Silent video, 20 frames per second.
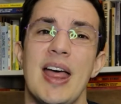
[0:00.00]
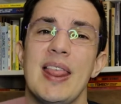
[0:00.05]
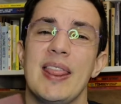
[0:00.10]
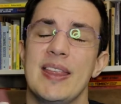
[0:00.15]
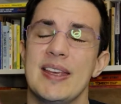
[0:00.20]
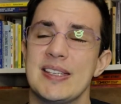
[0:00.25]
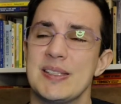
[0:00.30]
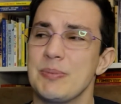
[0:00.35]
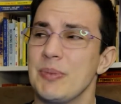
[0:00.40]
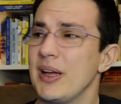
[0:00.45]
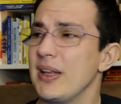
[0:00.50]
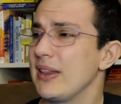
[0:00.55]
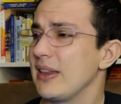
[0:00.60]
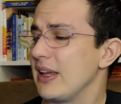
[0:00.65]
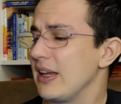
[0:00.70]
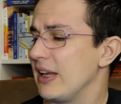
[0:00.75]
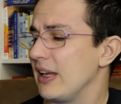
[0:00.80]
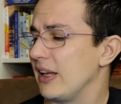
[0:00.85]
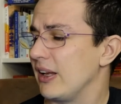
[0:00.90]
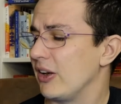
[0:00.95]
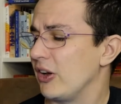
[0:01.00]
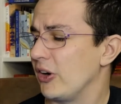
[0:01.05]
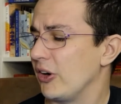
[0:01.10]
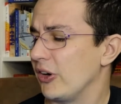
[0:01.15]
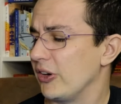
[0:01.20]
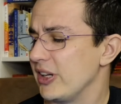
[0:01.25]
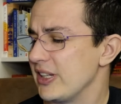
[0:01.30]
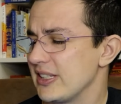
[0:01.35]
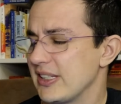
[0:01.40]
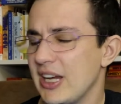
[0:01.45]
This month in her
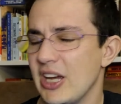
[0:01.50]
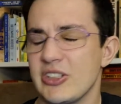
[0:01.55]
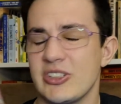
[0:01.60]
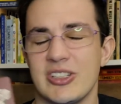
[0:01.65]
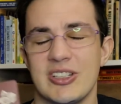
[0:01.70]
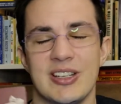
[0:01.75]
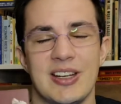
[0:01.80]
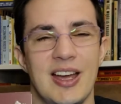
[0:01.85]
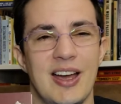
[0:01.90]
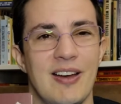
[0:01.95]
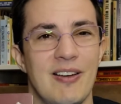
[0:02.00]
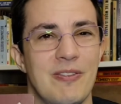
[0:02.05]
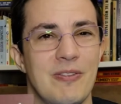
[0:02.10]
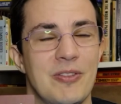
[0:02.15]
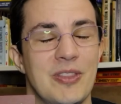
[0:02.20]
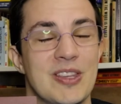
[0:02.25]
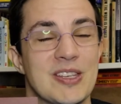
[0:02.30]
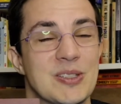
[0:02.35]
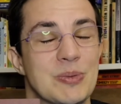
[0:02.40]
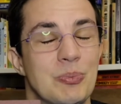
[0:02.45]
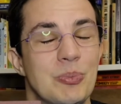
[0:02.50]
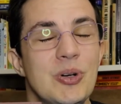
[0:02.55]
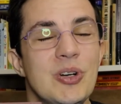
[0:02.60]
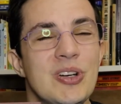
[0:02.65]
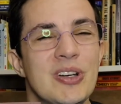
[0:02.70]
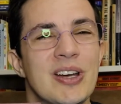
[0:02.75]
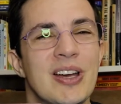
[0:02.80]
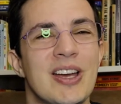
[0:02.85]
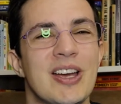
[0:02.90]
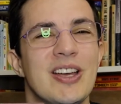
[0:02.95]
discussion of this
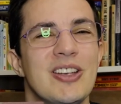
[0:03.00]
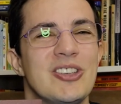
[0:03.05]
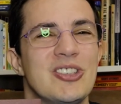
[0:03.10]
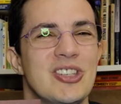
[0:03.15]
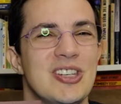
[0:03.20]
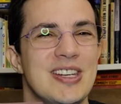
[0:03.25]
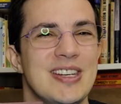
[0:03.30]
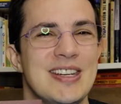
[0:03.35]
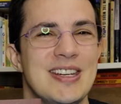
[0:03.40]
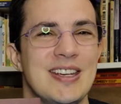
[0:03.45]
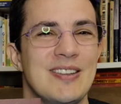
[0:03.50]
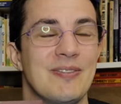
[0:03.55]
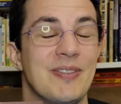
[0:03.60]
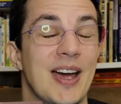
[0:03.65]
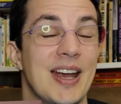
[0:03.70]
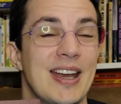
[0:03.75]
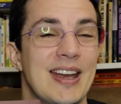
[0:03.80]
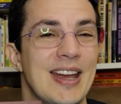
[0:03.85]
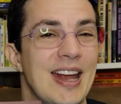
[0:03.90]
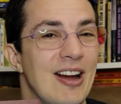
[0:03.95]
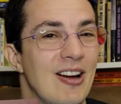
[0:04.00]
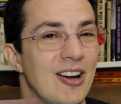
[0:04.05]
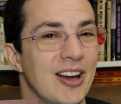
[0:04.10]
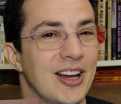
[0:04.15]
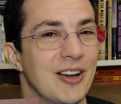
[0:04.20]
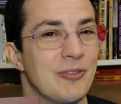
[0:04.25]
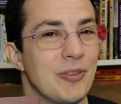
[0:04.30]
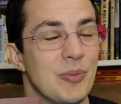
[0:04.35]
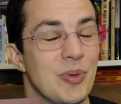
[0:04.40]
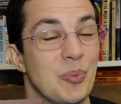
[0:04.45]
book, she invited
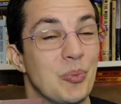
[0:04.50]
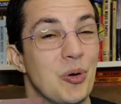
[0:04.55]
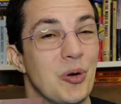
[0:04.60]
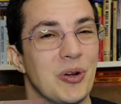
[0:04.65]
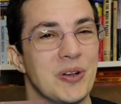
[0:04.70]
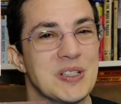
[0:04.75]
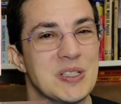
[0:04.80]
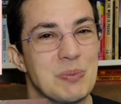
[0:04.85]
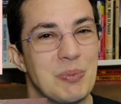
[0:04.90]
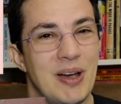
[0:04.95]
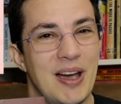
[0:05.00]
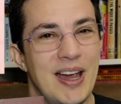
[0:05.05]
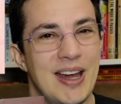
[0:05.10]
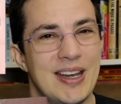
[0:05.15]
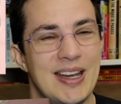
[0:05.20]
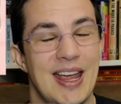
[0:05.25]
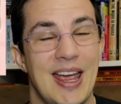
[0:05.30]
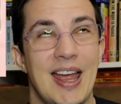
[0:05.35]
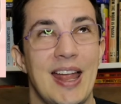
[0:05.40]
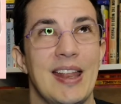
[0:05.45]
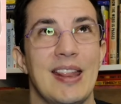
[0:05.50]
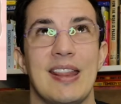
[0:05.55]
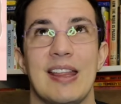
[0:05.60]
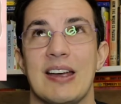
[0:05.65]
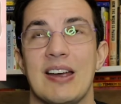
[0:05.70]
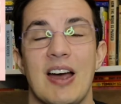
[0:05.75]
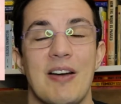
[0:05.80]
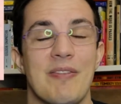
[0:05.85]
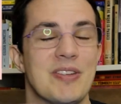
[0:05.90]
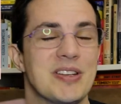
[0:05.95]
Erica from The Broken Spine and the
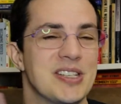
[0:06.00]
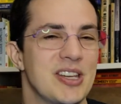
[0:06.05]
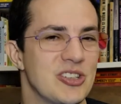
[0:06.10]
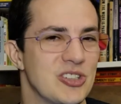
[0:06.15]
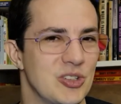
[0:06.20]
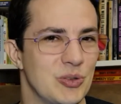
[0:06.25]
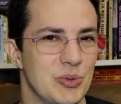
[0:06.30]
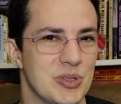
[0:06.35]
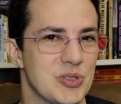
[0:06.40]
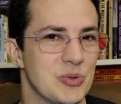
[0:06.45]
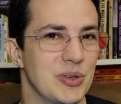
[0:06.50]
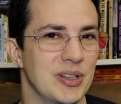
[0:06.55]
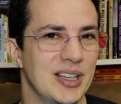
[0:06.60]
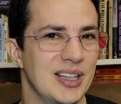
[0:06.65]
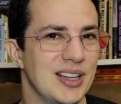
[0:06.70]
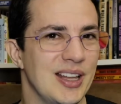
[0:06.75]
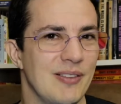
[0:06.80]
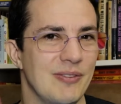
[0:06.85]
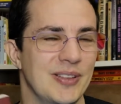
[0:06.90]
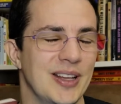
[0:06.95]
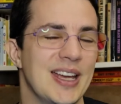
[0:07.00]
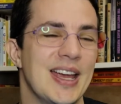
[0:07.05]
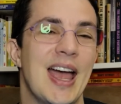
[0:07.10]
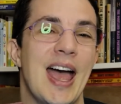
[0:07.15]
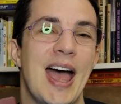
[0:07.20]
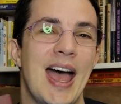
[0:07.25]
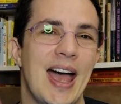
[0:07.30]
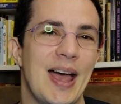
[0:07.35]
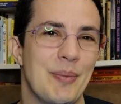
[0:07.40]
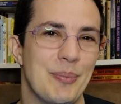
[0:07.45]
conversation was really lovely
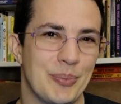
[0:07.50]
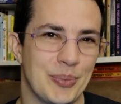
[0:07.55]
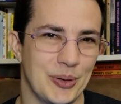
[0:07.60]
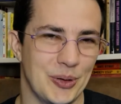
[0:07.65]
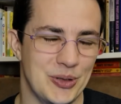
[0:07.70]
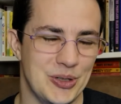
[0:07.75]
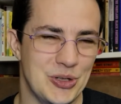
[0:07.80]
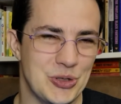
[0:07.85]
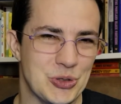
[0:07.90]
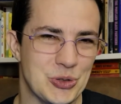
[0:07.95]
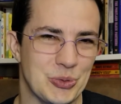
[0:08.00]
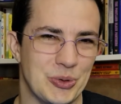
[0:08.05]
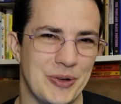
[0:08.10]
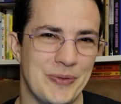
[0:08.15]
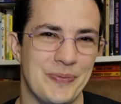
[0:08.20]
per usual.